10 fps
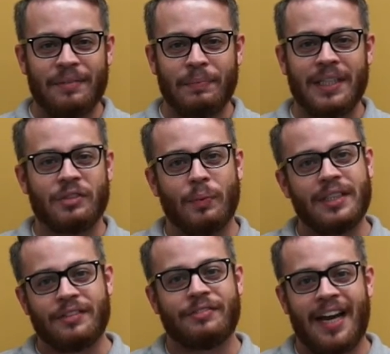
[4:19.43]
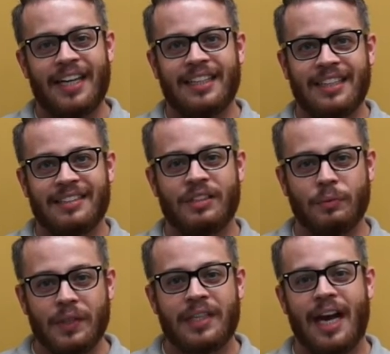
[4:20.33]
Because what you'll find is you
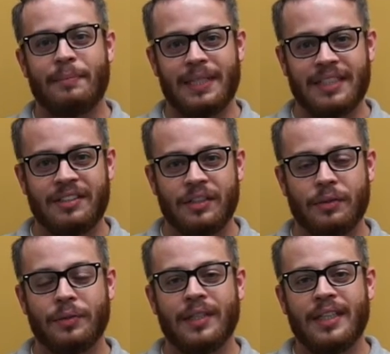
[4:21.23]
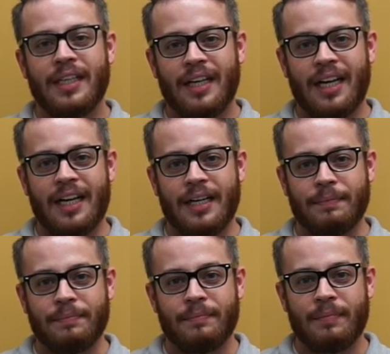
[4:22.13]
will come into
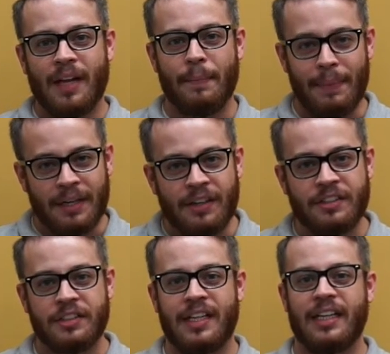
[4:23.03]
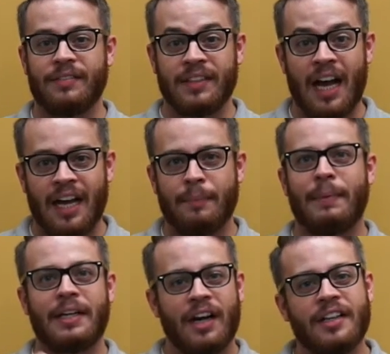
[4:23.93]
a better understanding of God, a
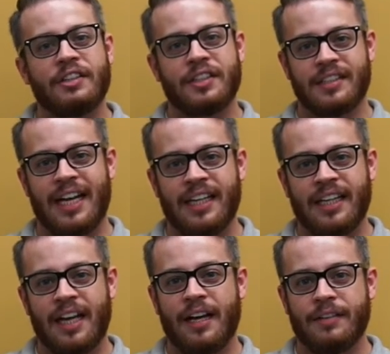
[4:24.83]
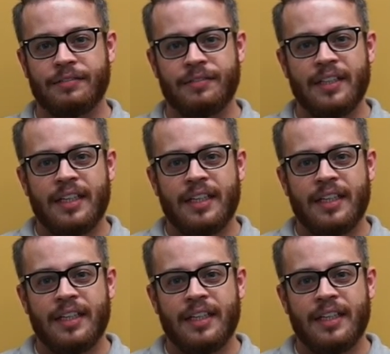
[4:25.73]
better understanding of